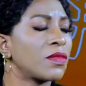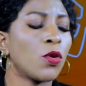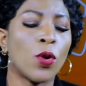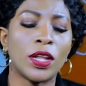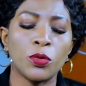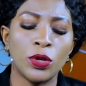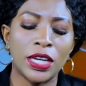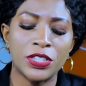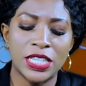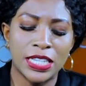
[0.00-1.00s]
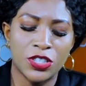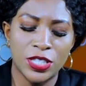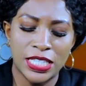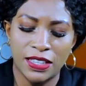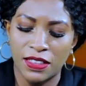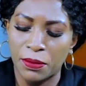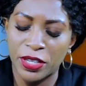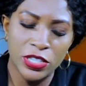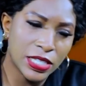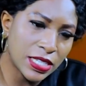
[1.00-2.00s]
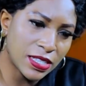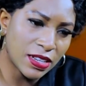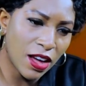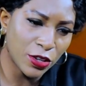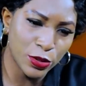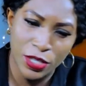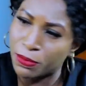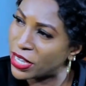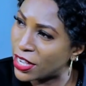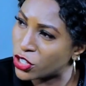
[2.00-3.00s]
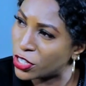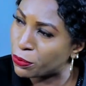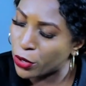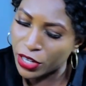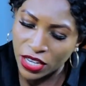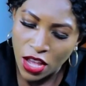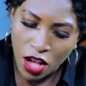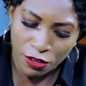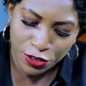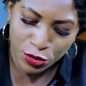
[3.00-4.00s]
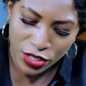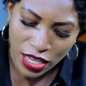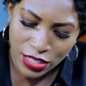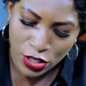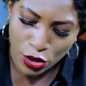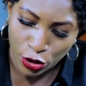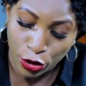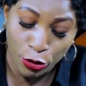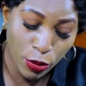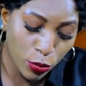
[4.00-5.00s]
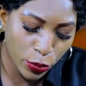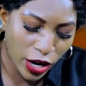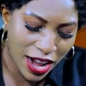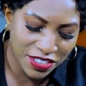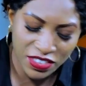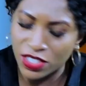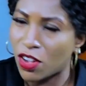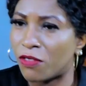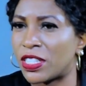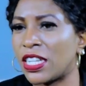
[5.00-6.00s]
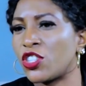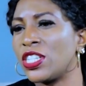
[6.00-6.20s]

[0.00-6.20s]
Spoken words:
Well, here's an interesting thing, because this is an angle somebody actually brought in a few days ago when we were having this conversation.